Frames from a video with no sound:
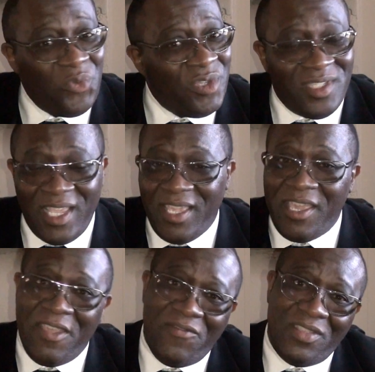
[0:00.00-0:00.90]
will take
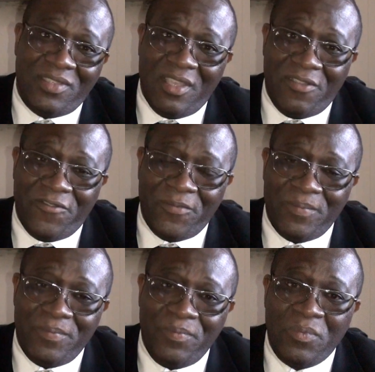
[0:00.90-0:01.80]
care of itself.
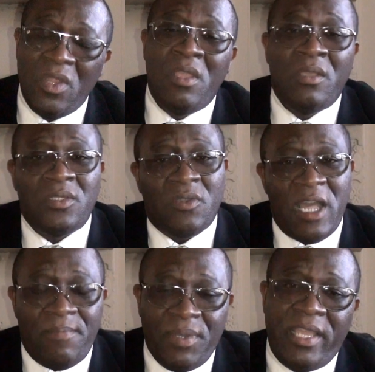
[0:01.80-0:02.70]
So
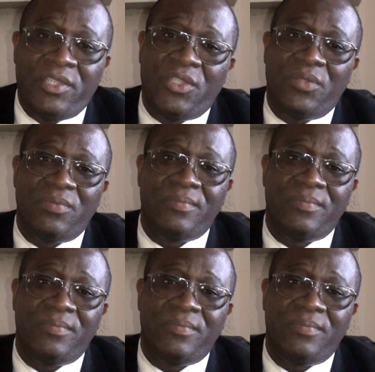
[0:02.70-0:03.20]
God bless you.